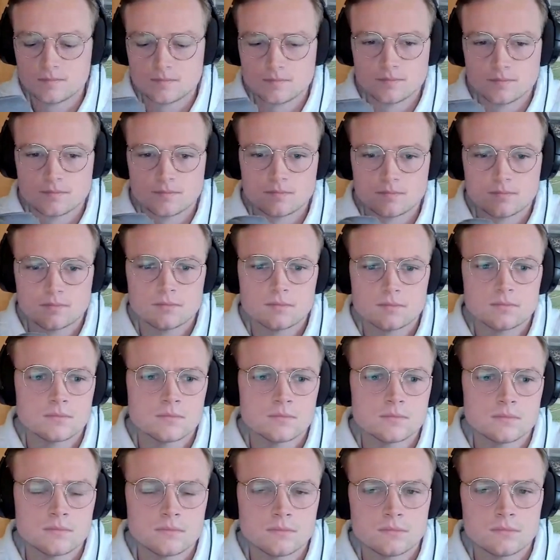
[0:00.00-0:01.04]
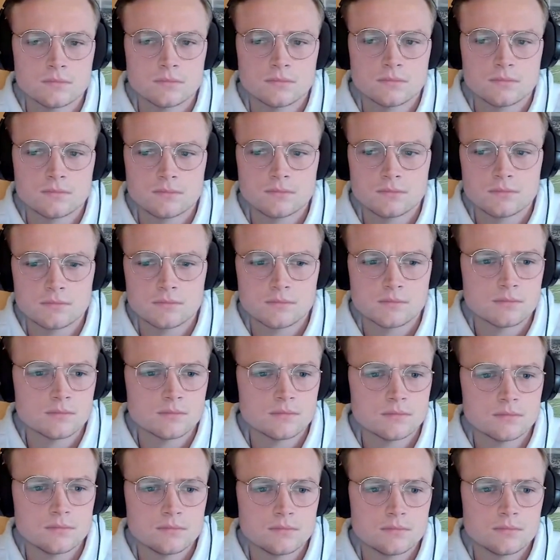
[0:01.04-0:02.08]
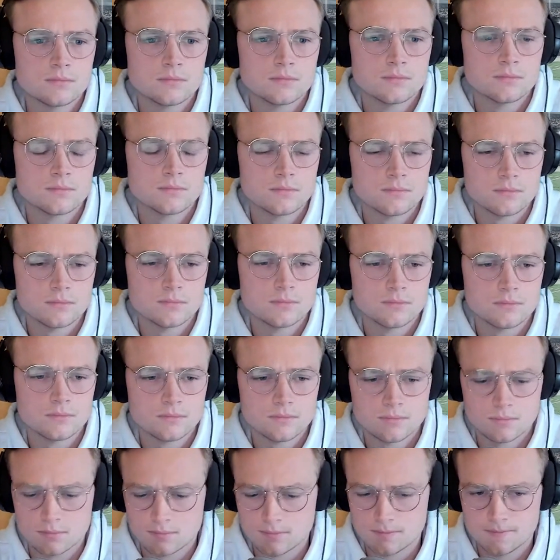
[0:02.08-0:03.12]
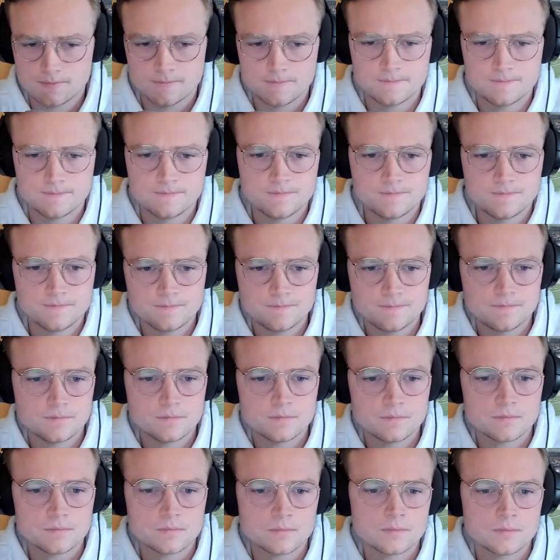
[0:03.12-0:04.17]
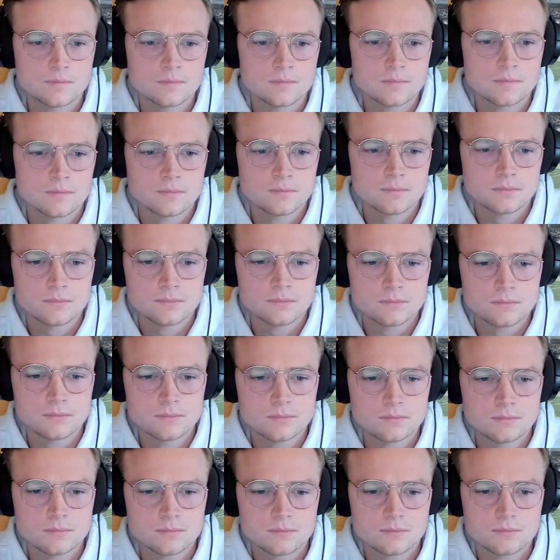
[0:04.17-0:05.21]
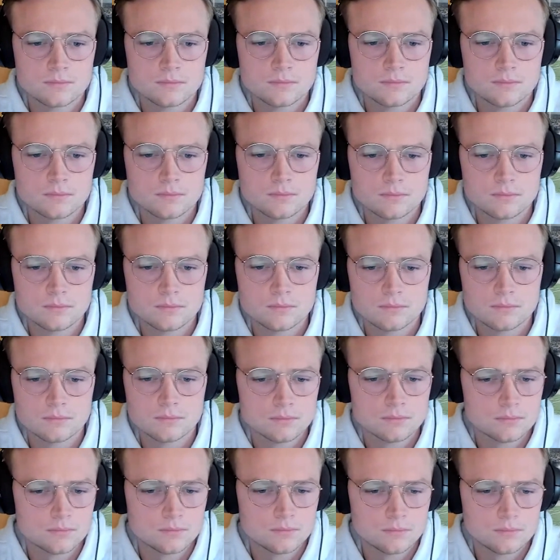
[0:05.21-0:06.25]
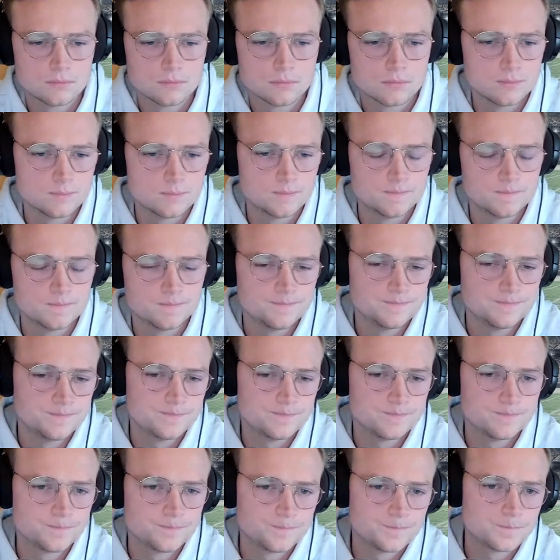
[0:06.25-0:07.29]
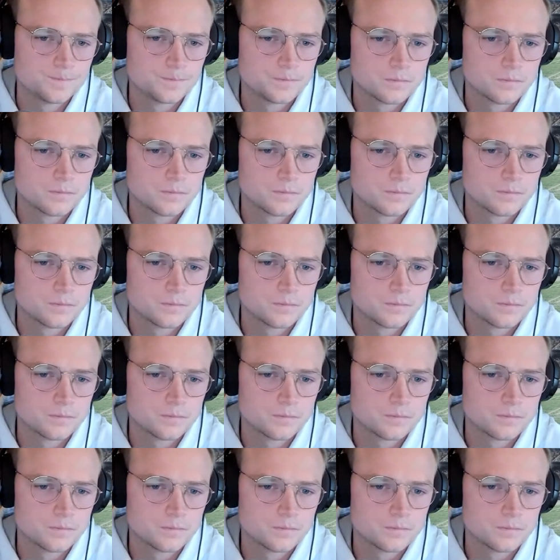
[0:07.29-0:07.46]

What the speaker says: No words are spoken by the person on screen.